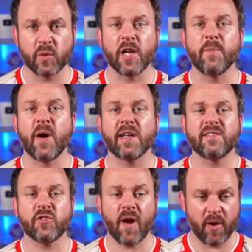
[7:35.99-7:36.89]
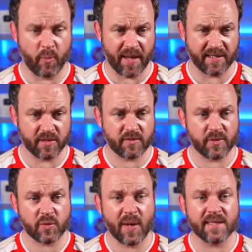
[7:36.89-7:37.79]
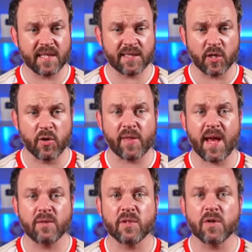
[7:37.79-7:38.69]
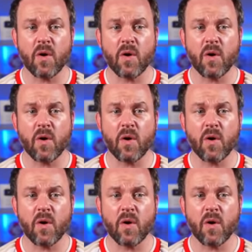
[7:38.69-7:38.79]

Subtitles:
So we're going to buy a Trailblazers for 22,000